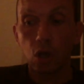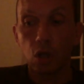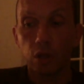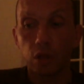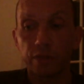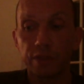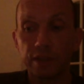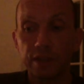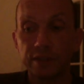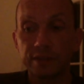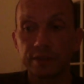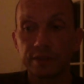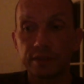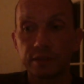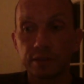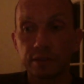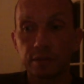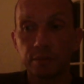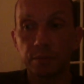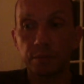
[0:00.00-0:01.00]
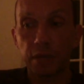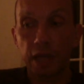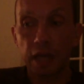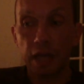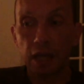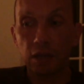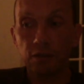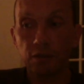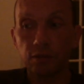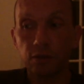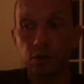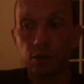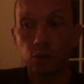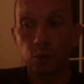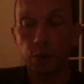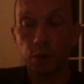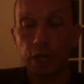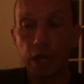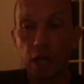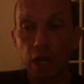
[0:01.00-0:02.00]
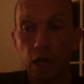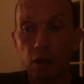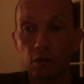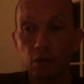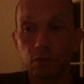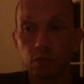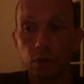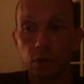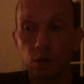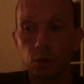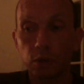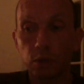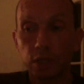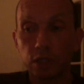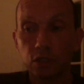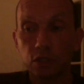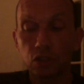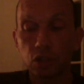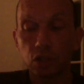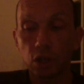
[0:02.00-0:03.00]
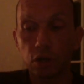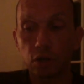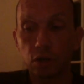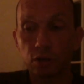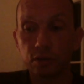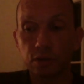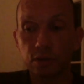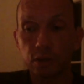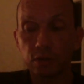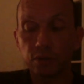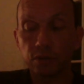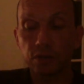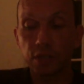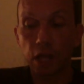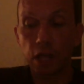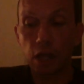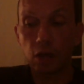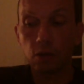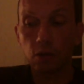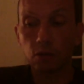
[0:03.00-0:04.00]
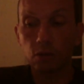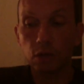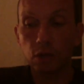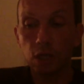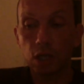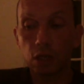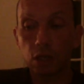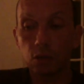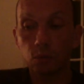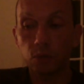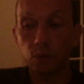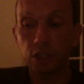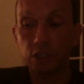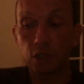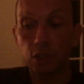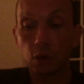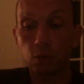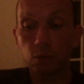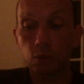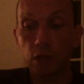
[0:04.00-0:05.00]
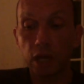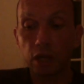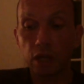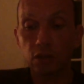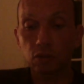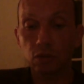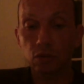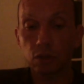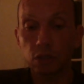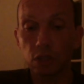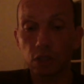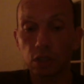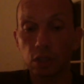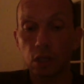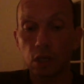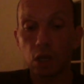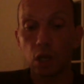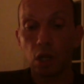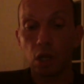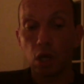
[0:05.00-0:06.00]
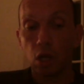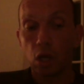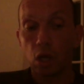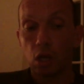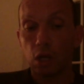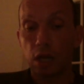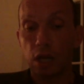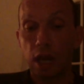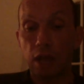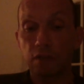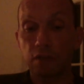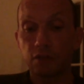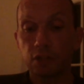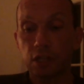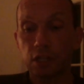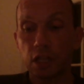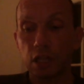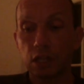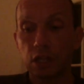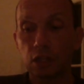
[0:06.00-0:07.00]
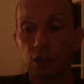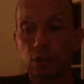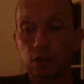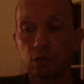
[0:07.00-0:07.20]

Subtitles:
This behavior that we have where we shut ourselves down and we don't actually navigate